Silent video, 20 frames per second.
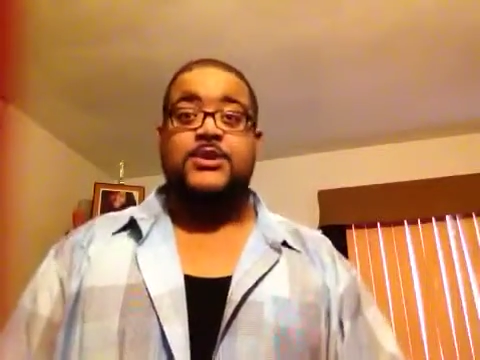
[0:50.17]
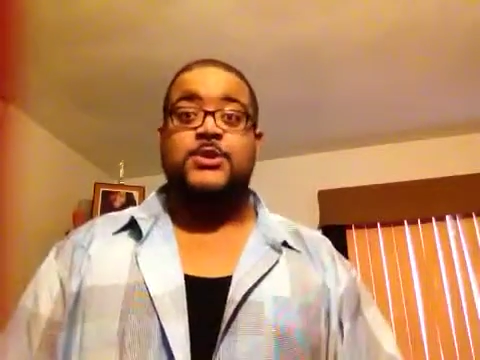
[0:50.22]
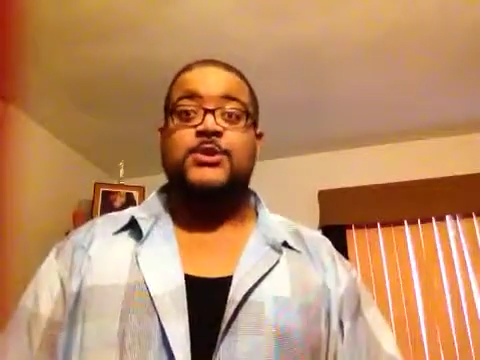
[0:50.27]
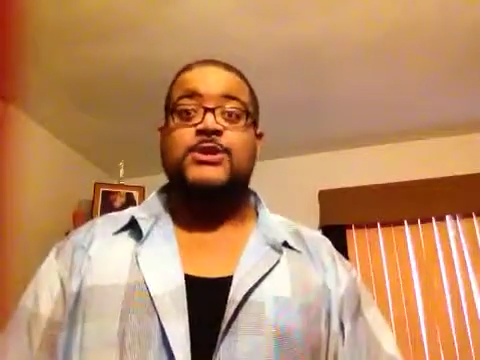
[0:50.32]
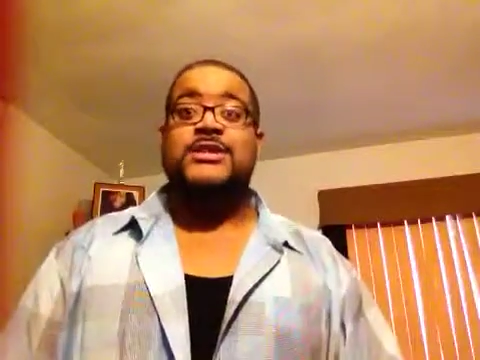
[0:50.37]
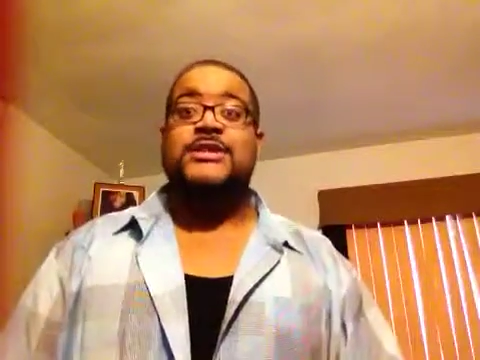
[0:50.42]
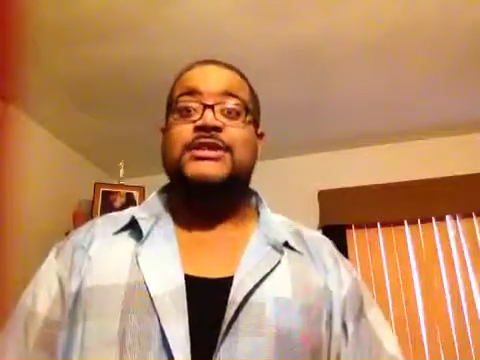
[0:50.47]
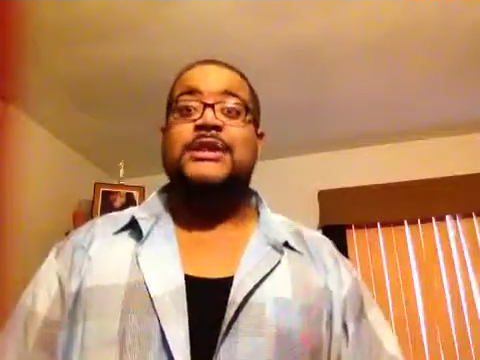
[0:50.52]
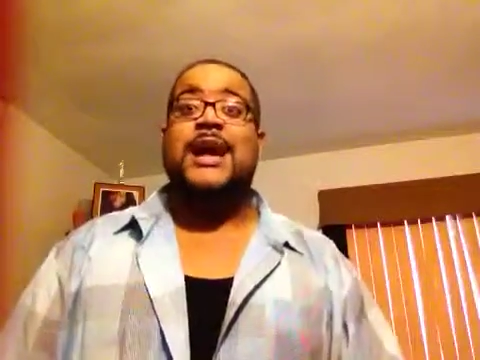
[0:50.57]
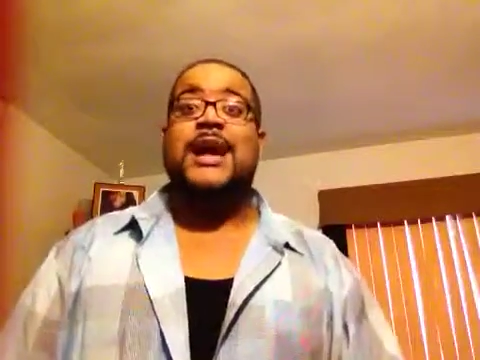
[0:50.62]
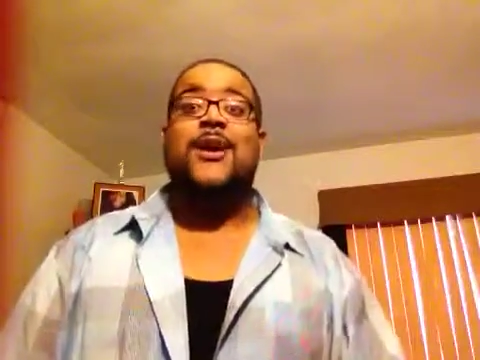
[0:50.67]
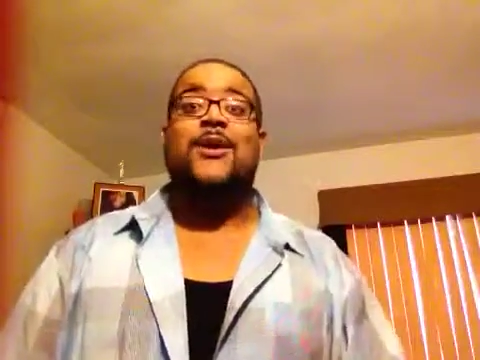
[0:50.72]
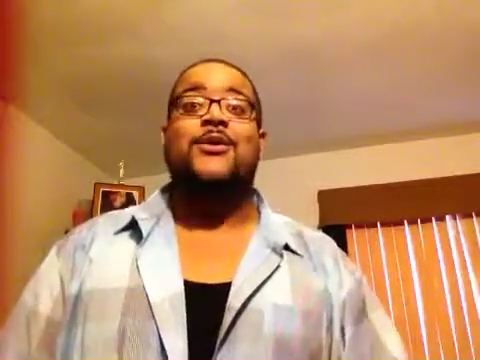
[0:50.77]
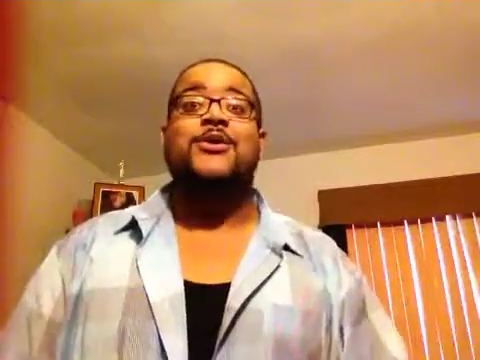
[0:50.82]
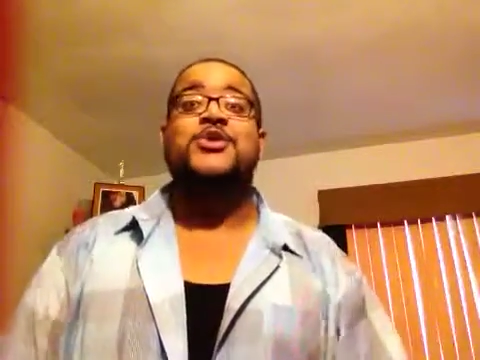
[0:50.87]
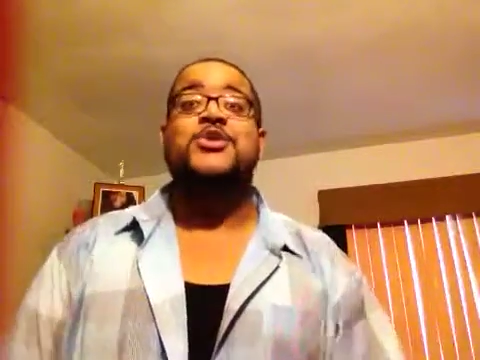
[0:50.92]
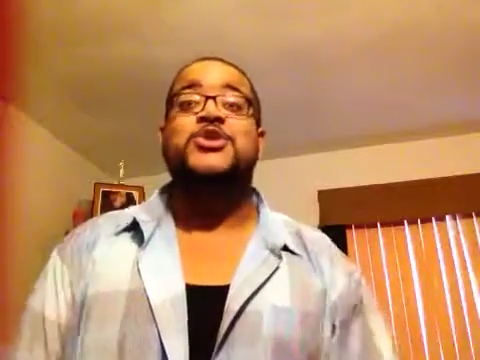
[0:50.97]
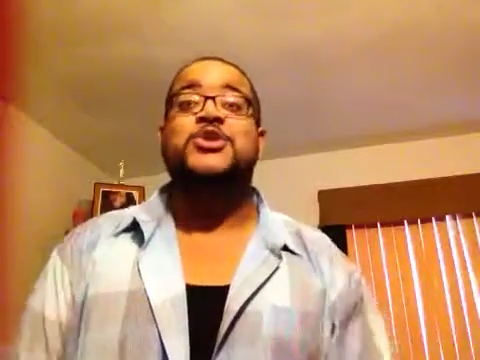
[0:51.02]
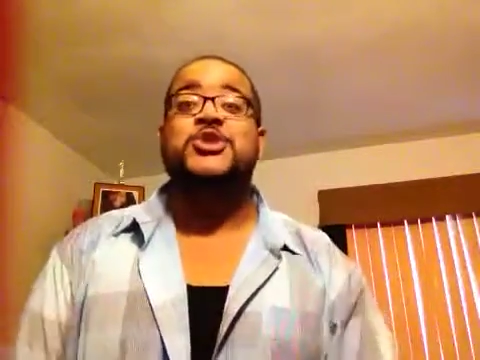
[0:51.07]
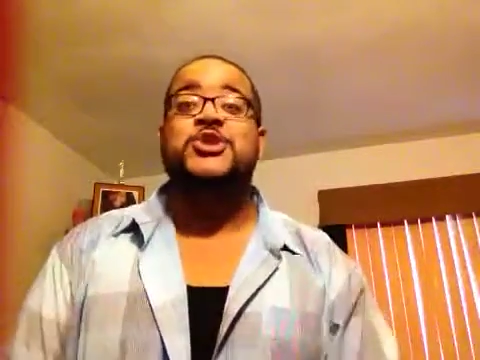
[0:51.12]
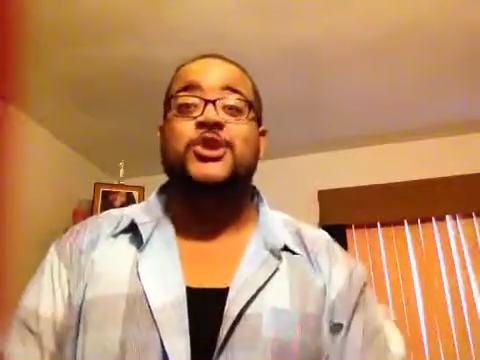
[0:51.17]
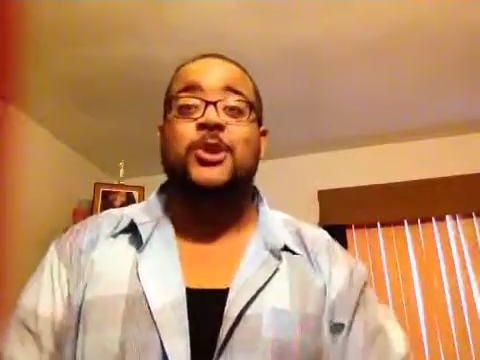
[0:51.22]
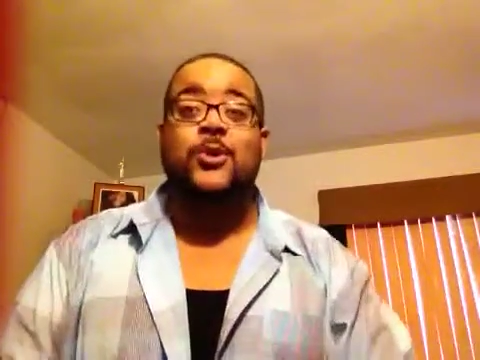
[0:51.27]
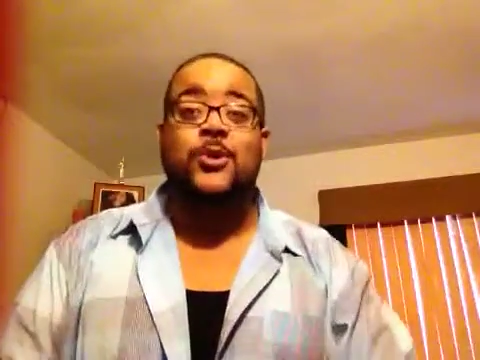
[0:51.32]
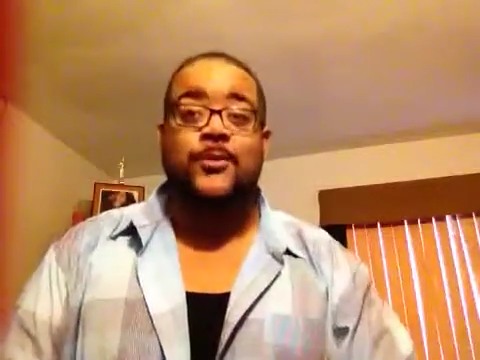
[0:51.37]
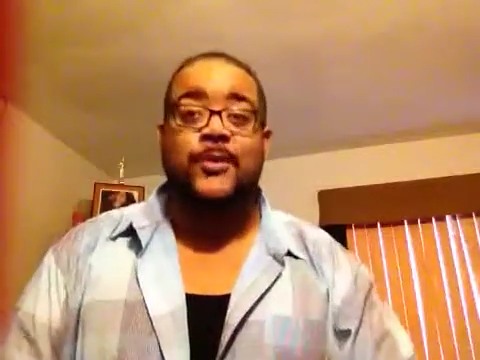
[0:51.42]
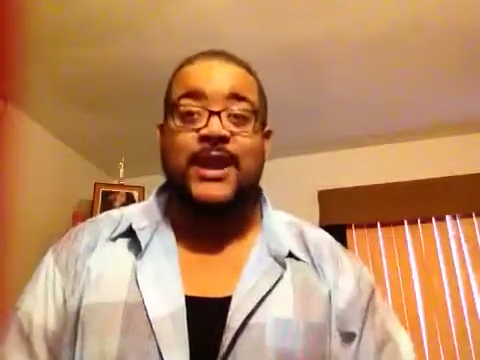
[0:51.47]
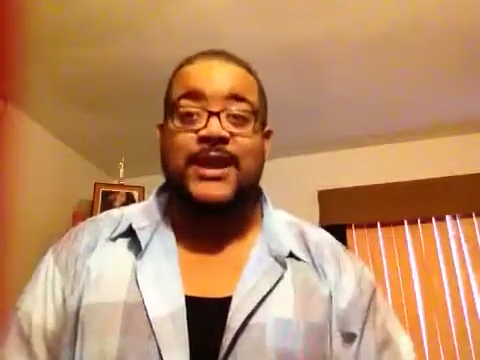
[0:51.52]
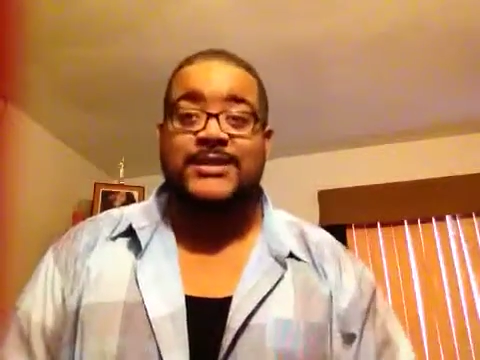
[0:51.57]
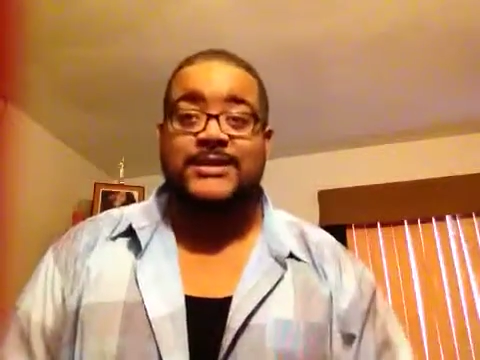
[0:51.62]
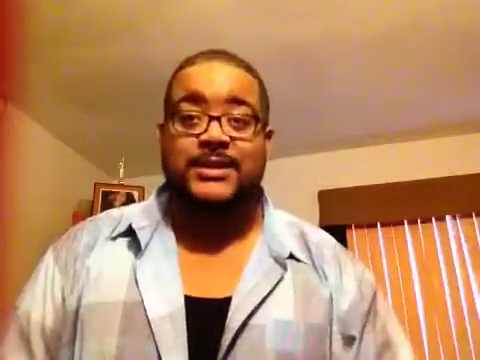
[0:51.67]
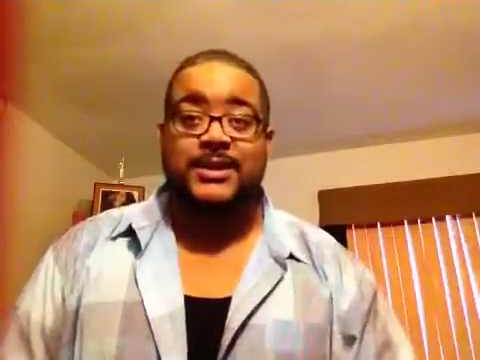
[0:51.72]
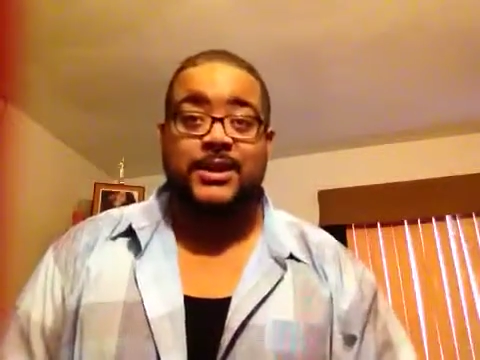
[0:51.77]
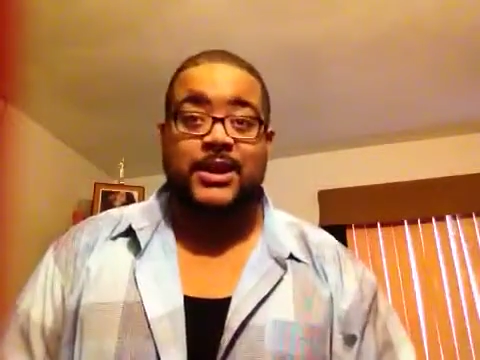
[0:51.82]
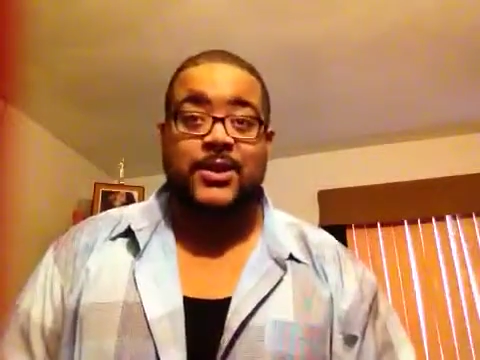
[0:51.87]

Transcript: who sound so amazing.